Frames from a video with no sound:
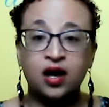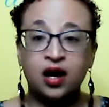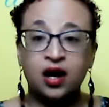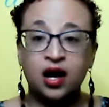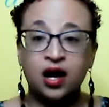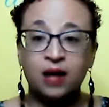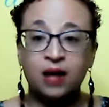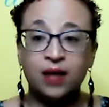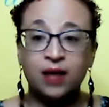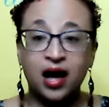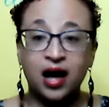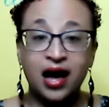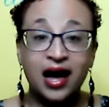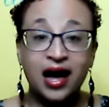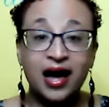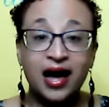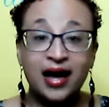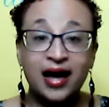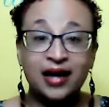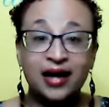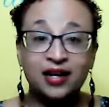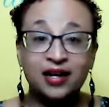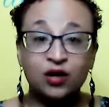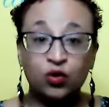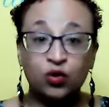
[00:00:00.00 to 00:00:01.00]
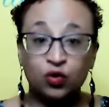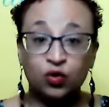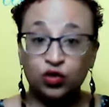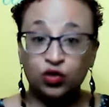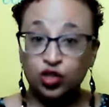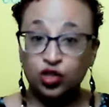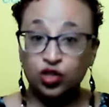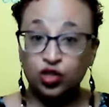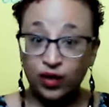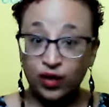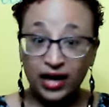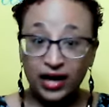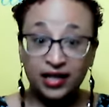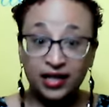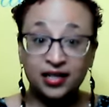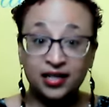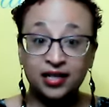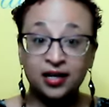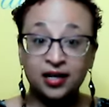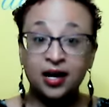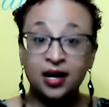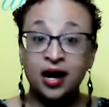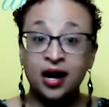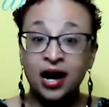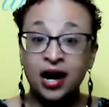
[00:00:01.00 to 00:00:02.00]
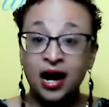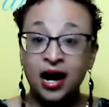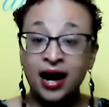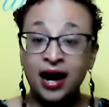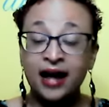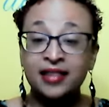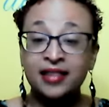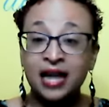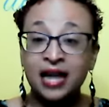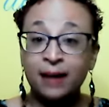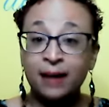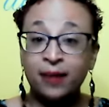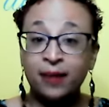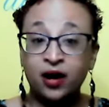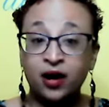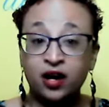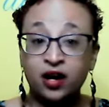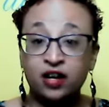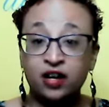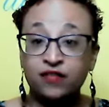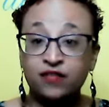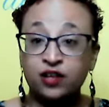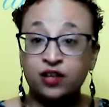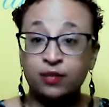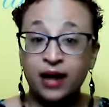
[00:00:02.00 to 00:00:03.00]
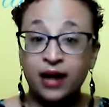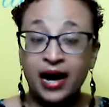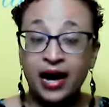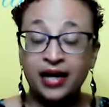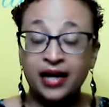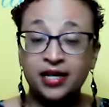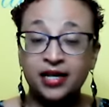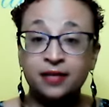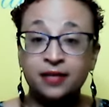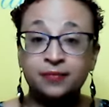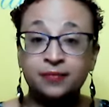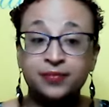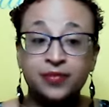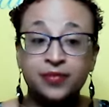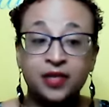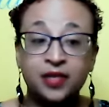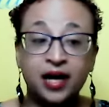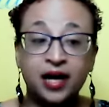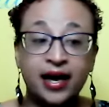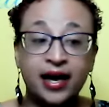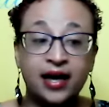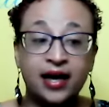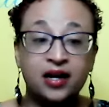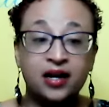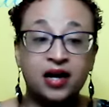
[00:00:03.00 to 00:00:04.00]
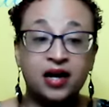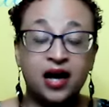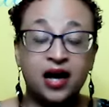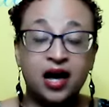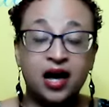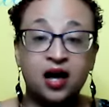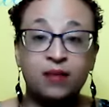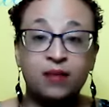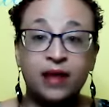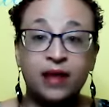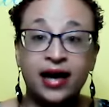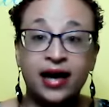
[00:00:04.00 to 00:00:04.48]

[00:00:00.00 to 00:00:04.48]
um, on directly on that part of your body and um,